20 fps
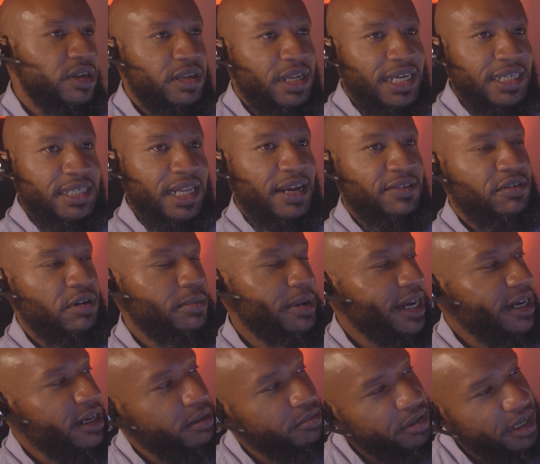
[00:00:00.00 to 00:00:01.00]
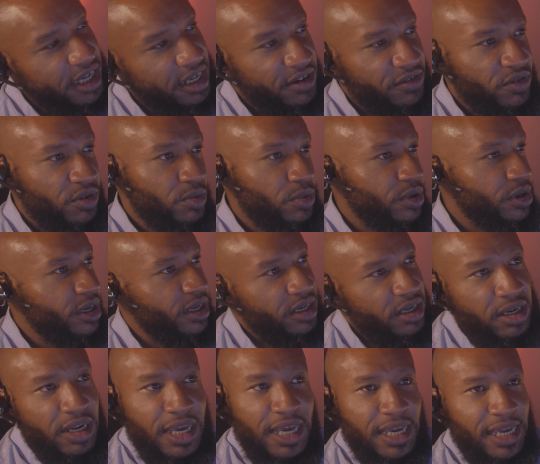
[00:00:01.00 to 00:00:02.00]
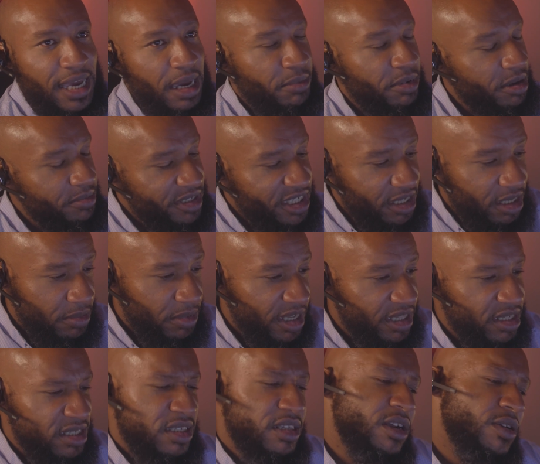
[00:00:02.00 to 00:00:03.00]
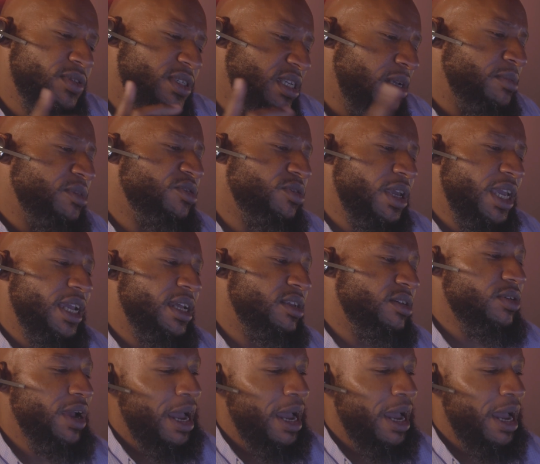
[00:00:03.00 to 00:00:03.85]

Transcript: That's life. Nobody complain if you would. And yeah, but let me tell you about this. You know what something you can do?